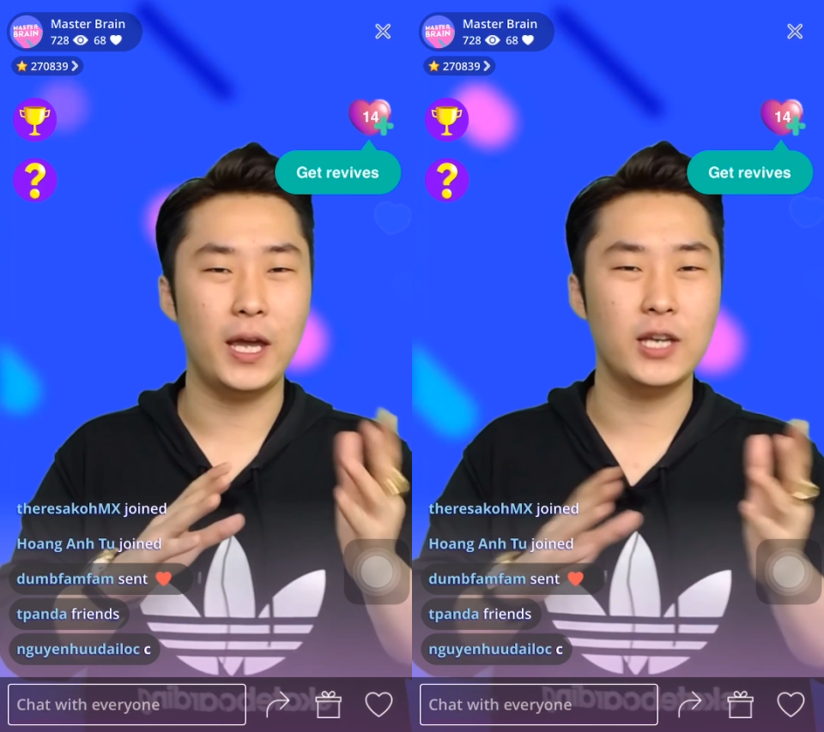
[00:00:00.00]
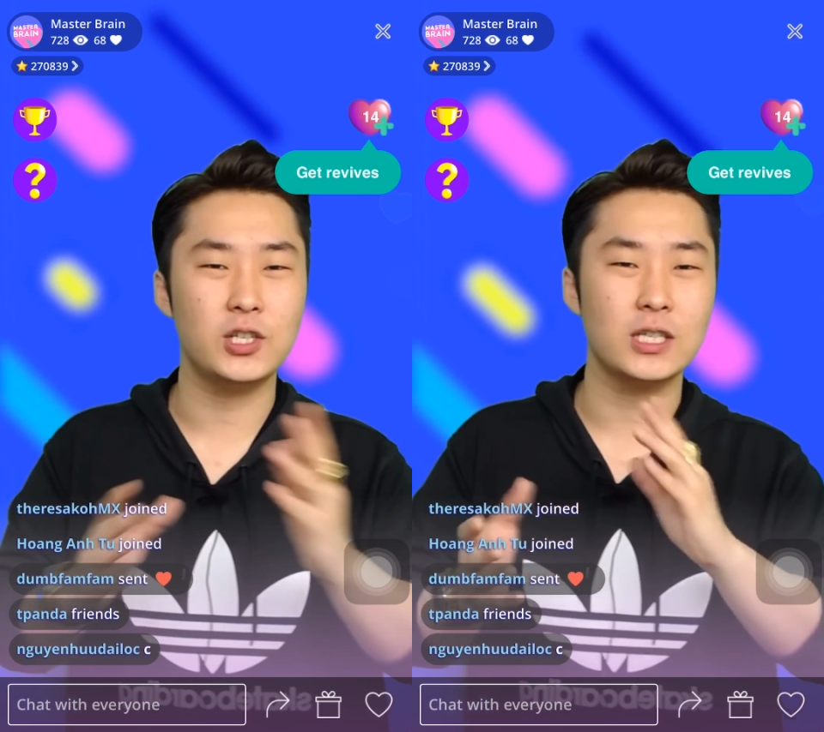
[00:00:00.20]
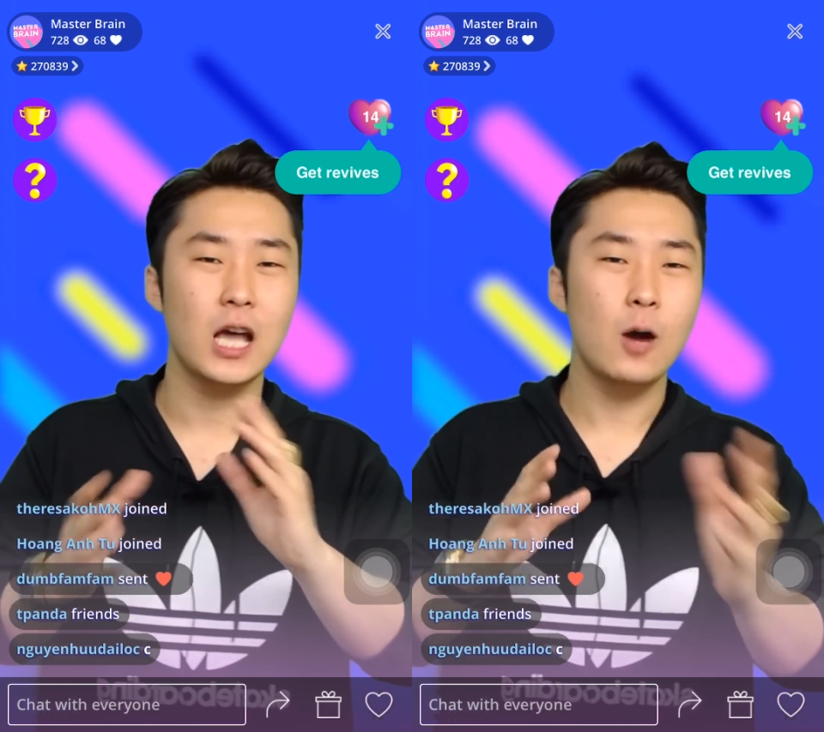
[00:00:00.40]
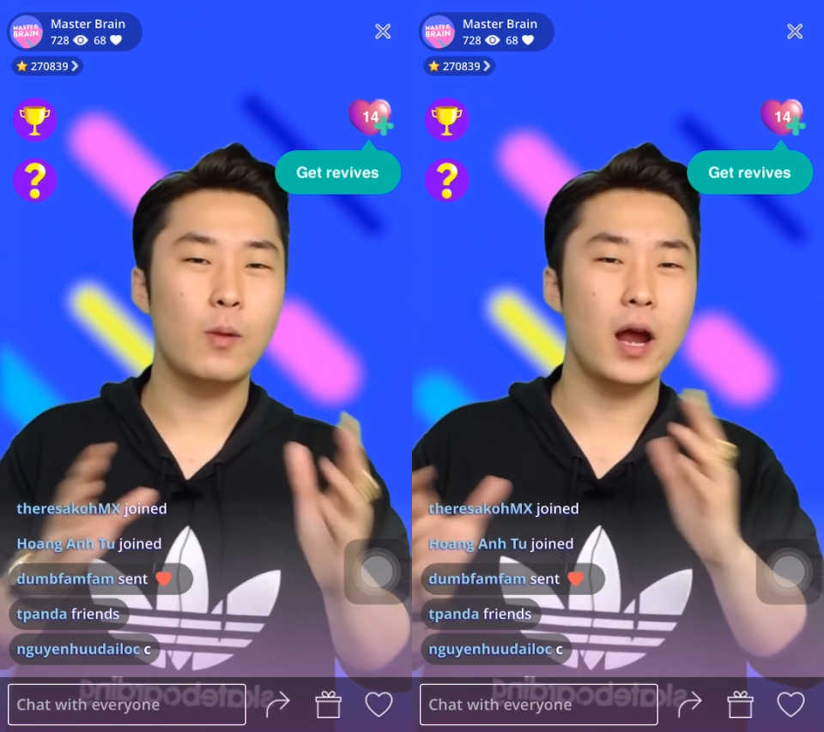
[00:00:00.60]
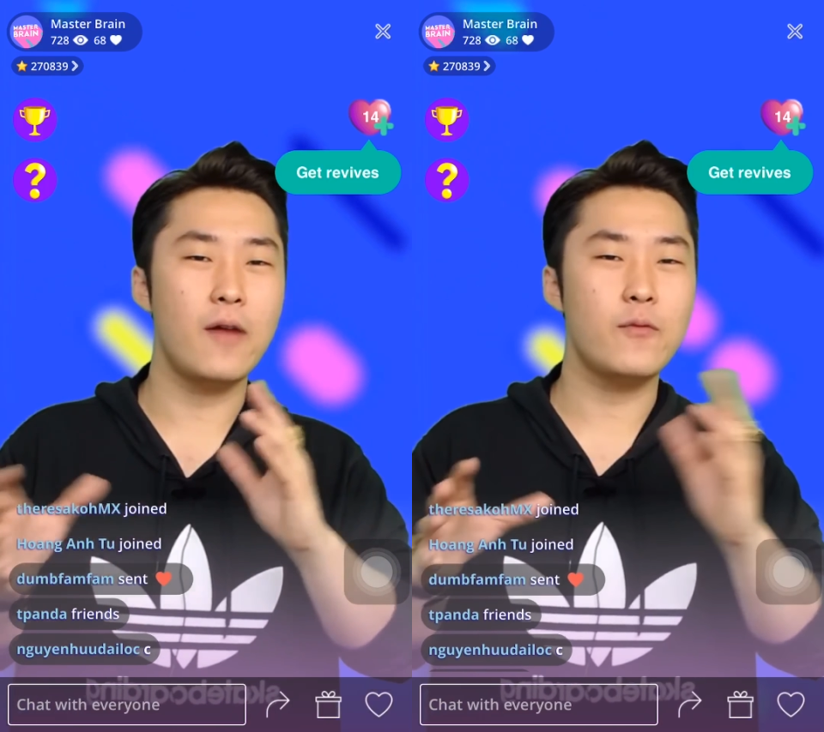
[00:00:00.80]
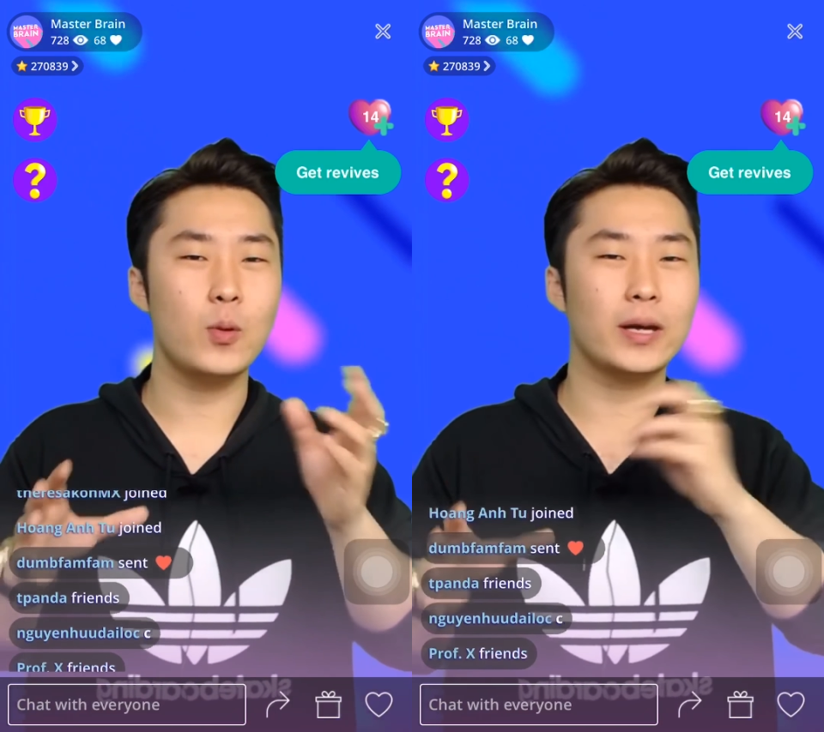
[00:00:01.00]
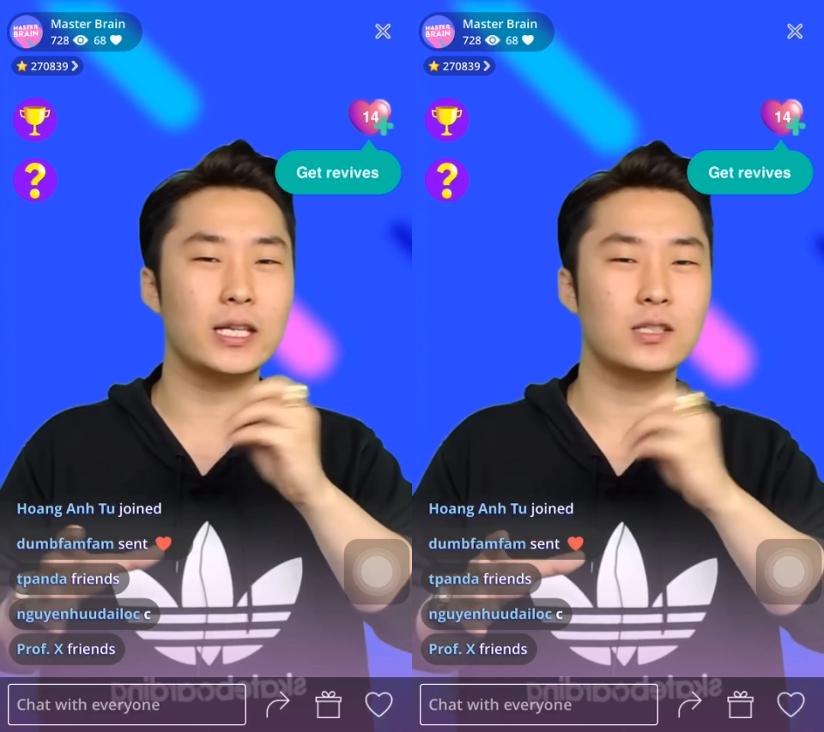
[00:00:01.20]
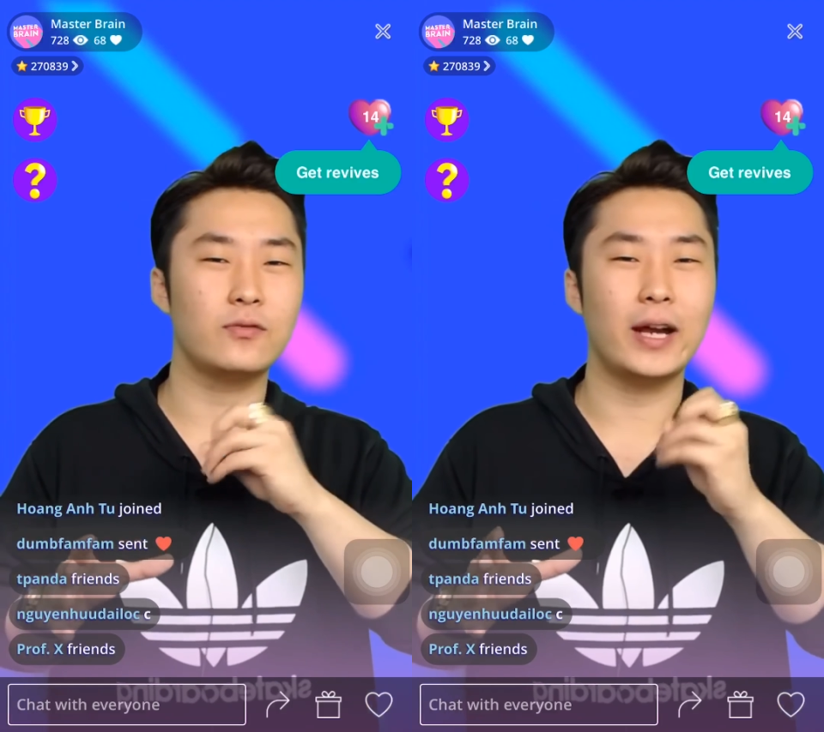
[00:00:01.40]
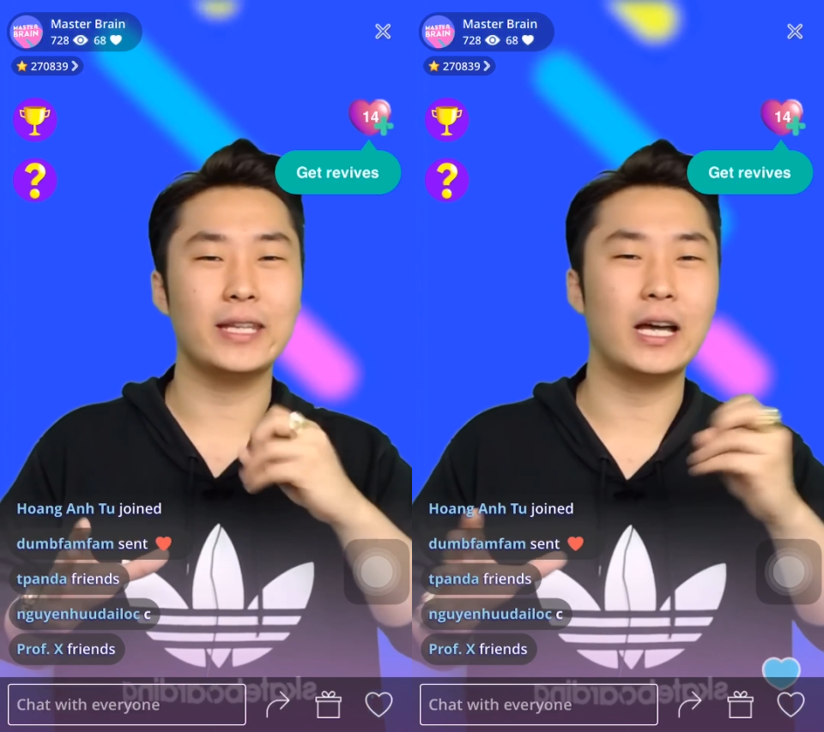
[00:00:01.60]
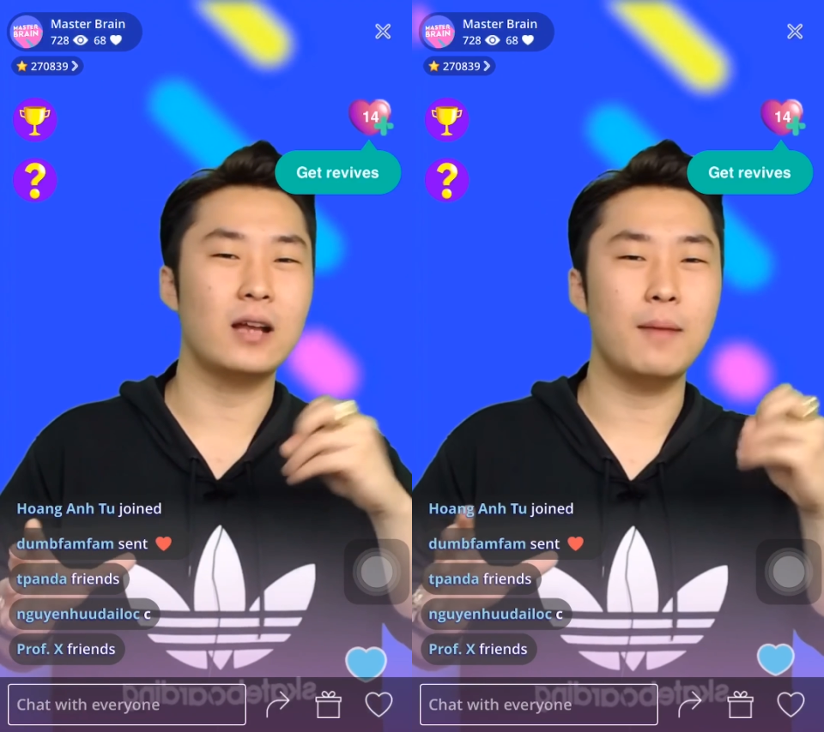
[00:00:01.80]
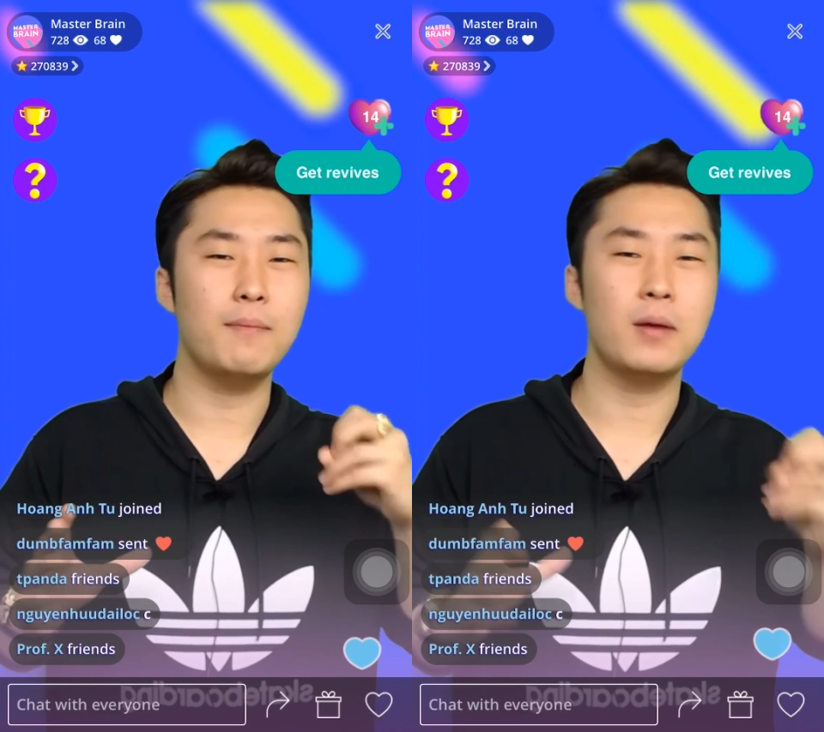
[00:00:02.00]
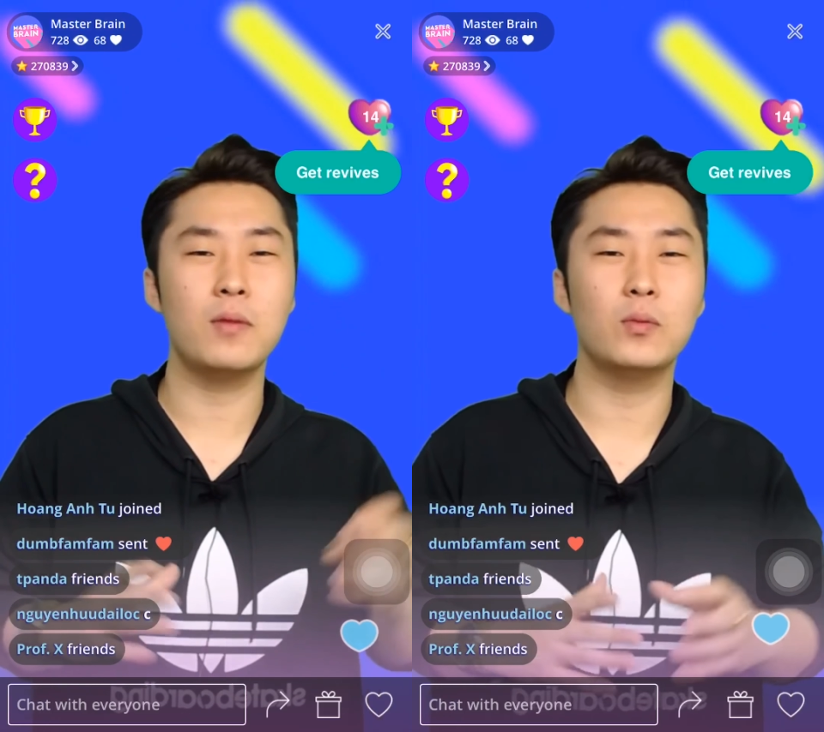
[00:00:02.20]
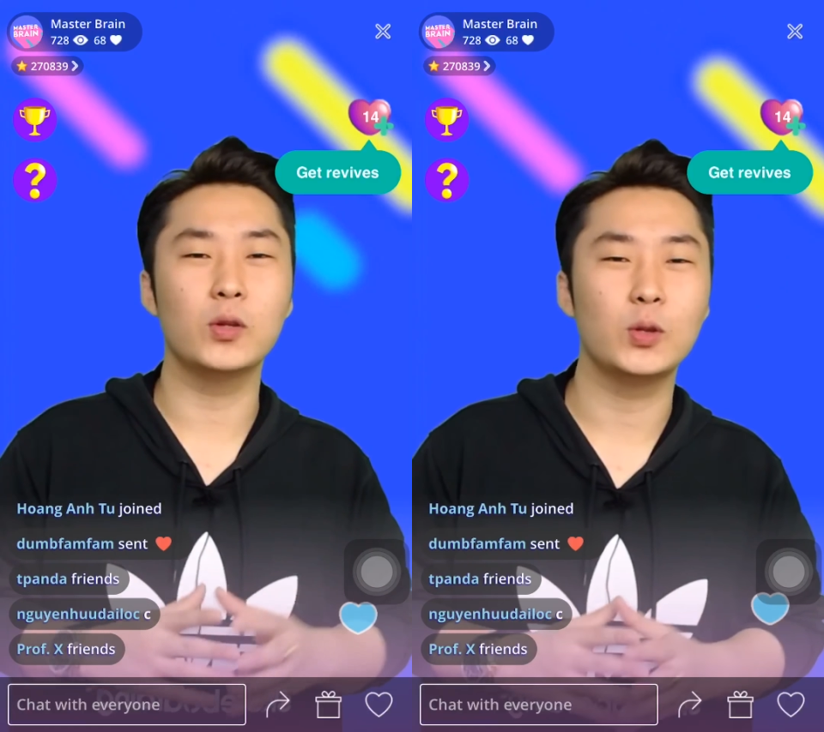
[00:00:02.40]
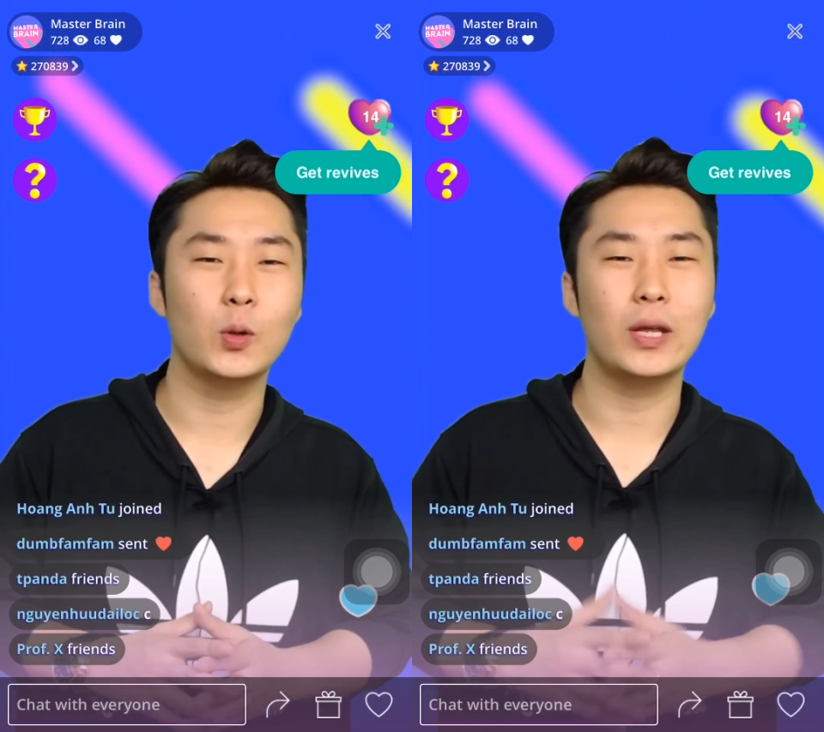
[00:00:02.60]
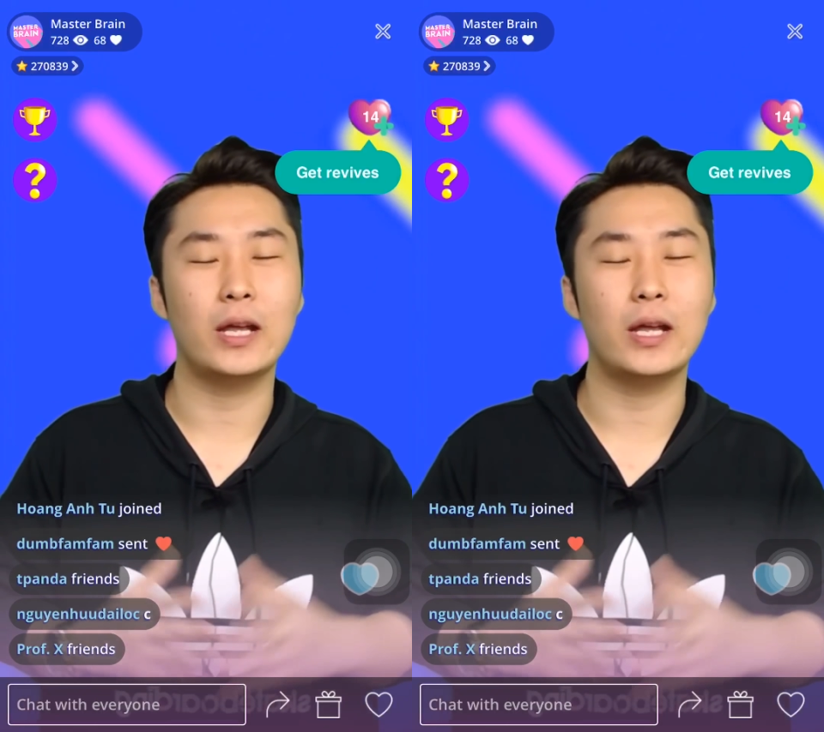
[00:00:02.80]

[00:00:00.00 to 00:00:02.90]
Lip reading: pages where everyone gets to write down a memorable note,